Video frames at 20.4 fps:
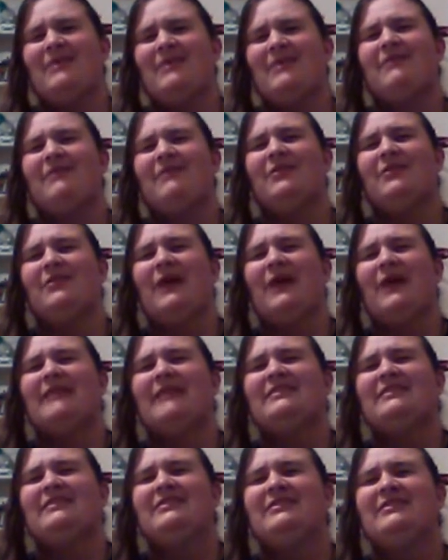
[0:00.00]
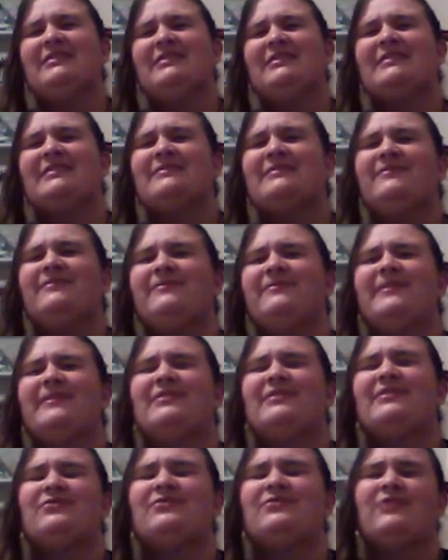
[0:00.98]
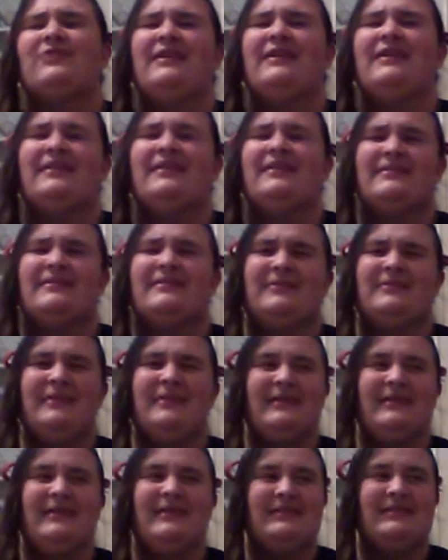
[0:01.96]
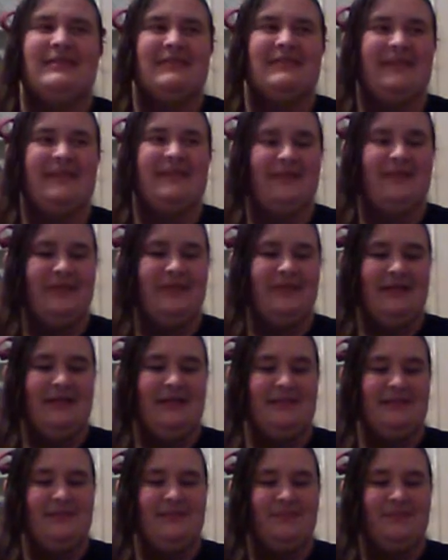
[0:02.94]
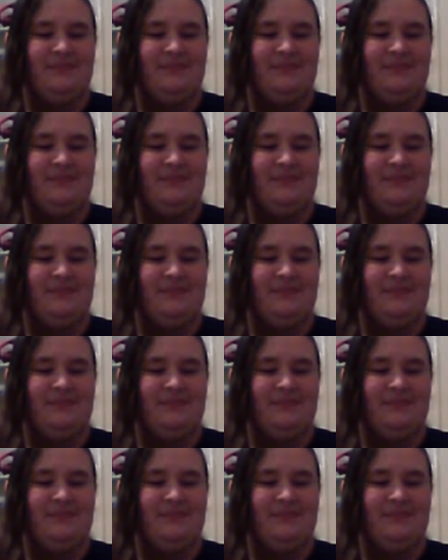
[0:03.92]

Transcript: even though I just finished reading this series.